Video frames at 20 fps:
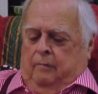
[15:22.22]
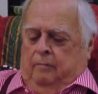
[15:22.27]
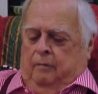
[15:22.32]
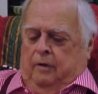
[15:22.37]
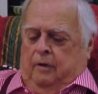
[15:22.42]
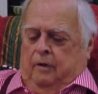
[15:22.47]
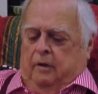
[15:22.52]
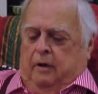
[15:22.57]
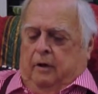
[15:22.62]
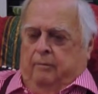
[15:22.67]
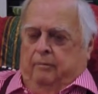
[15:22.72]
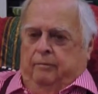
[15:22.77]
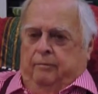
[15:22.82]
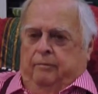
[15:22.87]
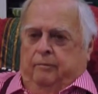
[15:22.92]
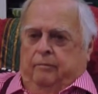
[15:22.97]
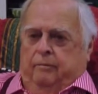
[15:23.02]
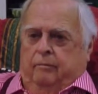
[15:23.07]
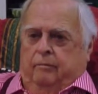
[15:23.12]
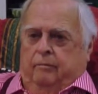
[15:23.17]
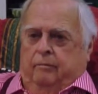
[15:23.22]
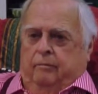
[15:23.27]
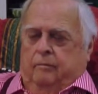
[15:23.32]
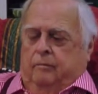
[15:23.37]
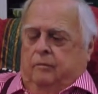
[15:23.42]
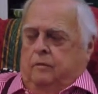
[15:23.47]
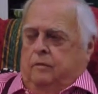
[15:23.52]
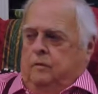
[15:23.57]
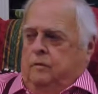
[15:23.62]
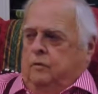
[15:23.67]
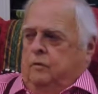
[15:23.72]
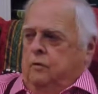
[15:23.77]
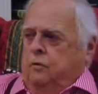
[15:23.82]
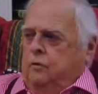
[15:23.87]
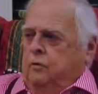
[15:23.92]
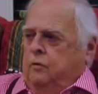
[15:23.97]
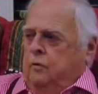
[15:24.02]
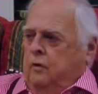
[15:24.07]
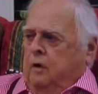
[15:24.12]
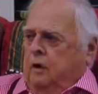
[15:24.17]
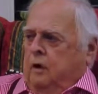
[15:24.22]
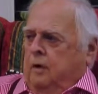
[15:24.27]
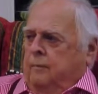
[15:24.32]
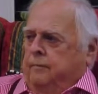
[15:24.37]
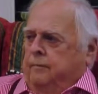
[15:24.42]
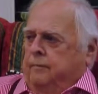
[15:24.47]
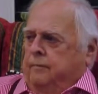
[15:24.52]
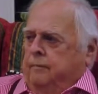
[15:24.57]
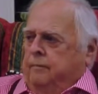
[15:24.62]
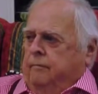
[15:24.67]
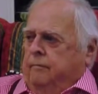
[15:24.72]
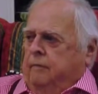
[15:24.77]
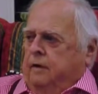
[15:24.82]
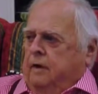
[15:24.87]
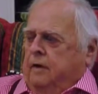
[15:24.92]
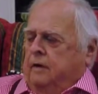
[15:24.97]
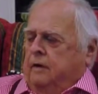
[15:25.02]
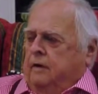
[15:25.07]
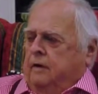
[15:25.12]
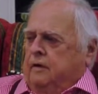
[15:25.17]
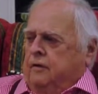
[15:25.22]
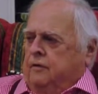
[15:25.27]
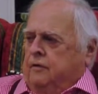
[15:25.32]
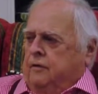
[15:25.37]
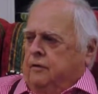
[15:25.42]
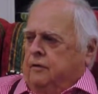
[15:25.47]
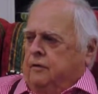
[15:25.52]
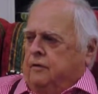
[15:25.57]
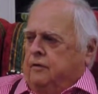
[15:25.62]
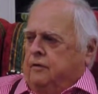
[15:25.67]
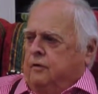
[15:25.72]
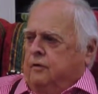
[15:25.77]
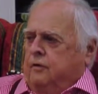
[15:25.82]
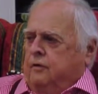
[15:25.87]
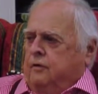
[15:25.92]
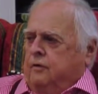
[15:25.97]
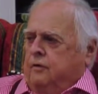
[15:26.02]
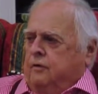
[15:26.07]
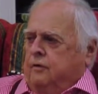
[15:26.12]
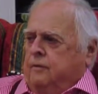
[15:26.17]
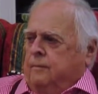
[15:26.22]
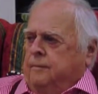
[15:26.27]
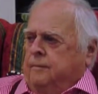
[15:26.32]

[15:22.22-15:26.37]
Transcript: put up new uh, buildings for the students